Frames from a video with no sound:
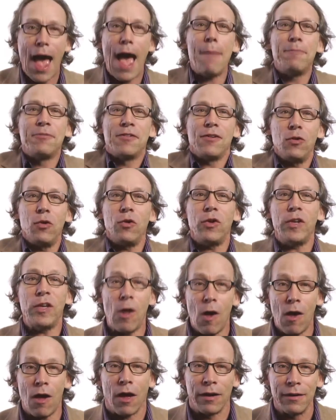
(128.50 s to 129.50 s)
Absolutely
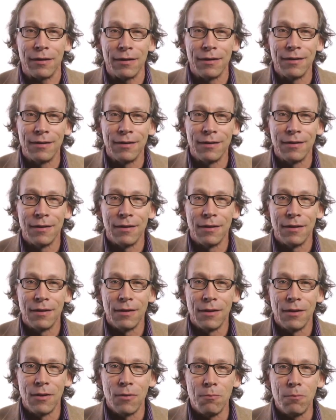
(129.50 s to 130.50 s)
not.
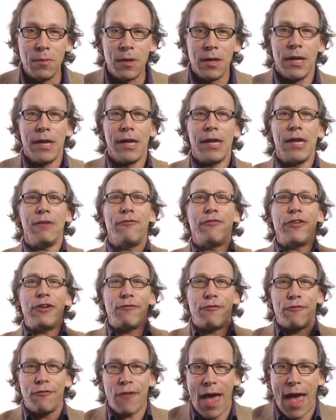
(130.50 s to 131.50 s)
If
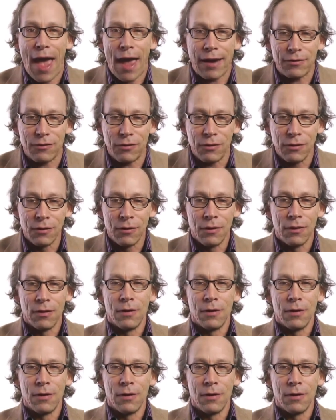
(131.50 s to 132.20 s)
in fact,